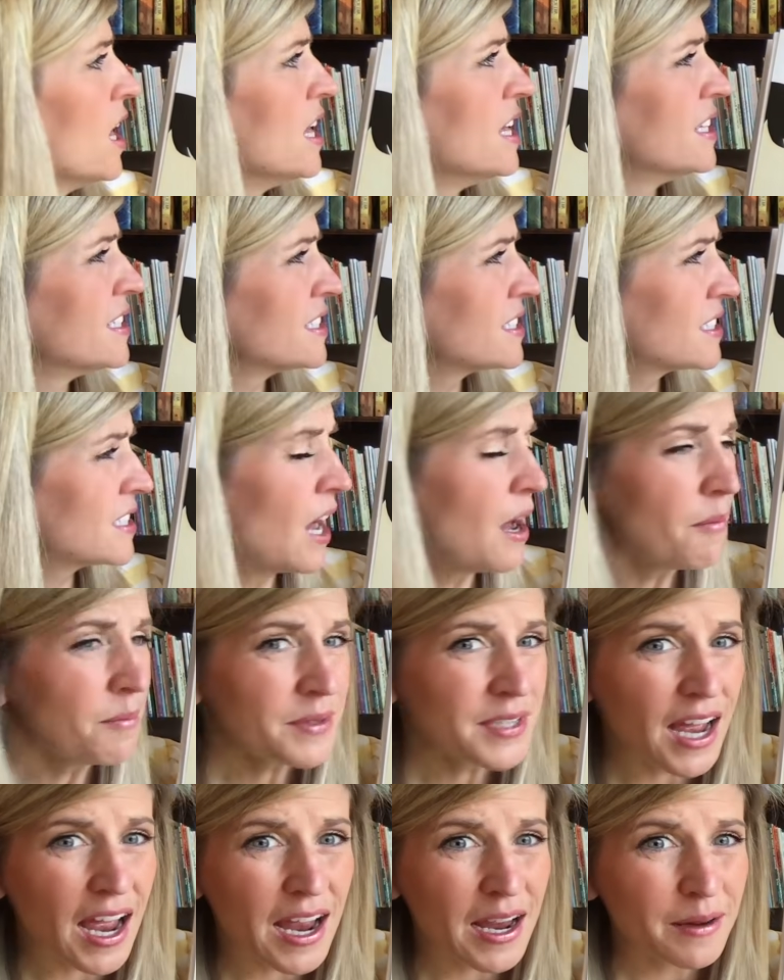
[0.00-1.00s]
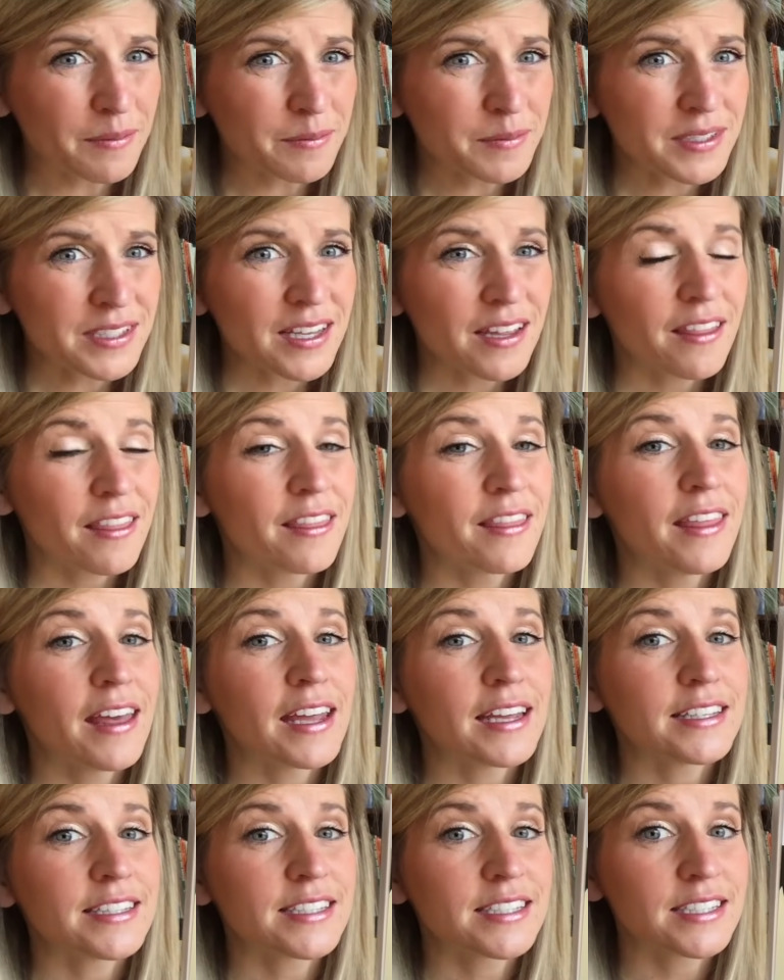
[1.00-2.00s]
Sometimes
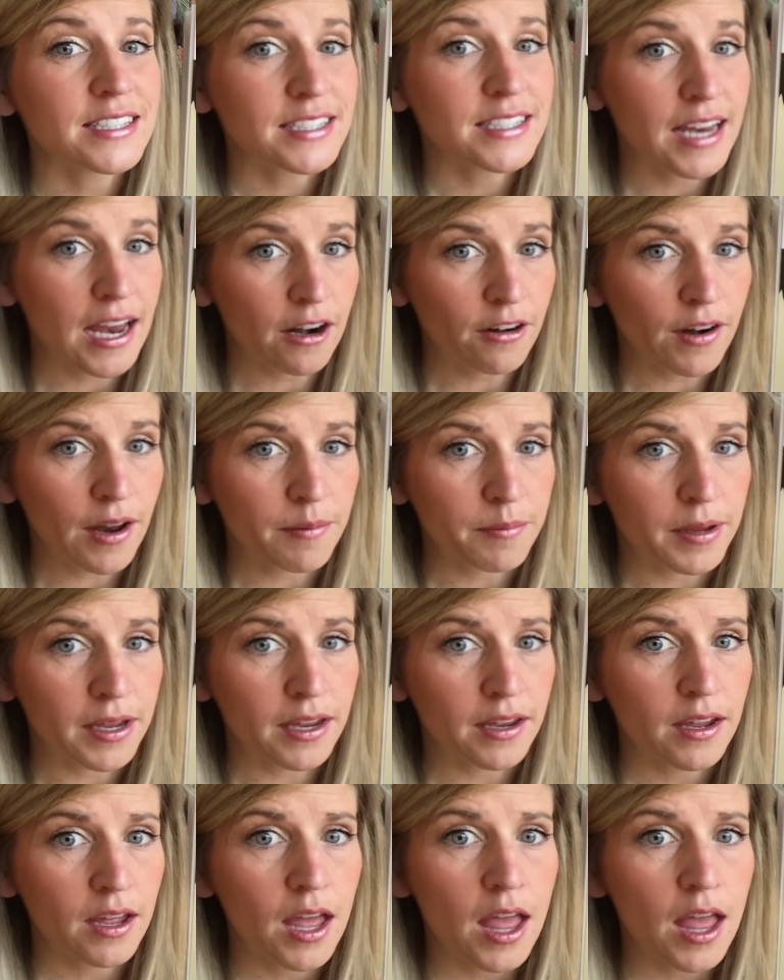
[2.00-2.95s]
they stare at me.